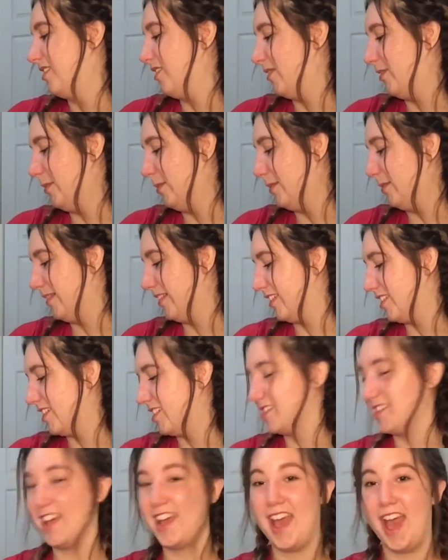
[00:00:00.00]
Oh my
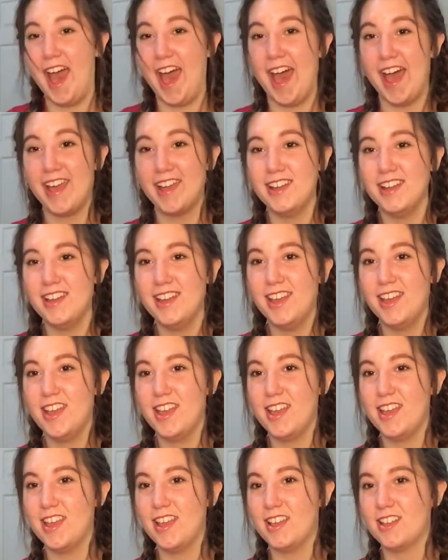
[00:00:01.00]
gosh, I had
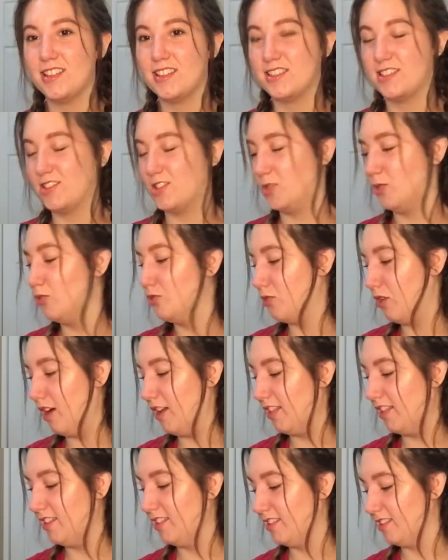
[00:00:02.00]
to
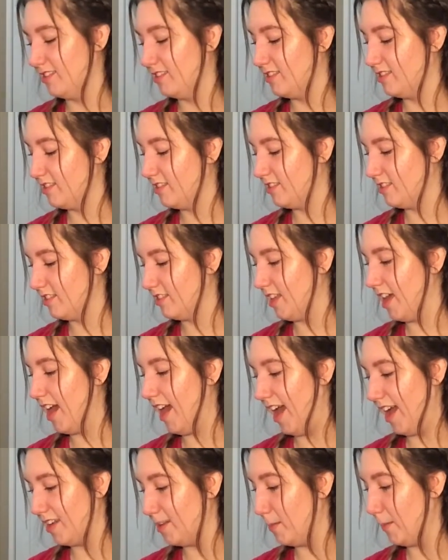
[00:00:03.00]
draw this. I
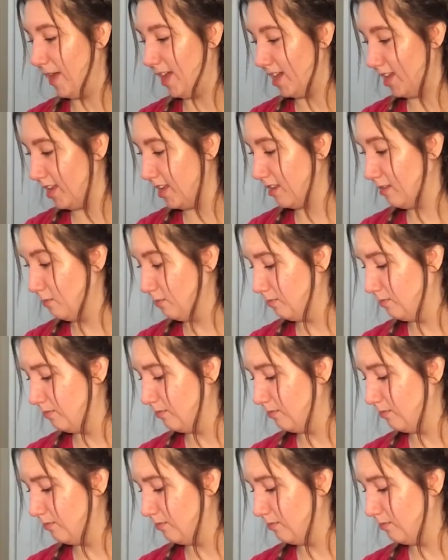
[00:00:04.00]
had to paint it.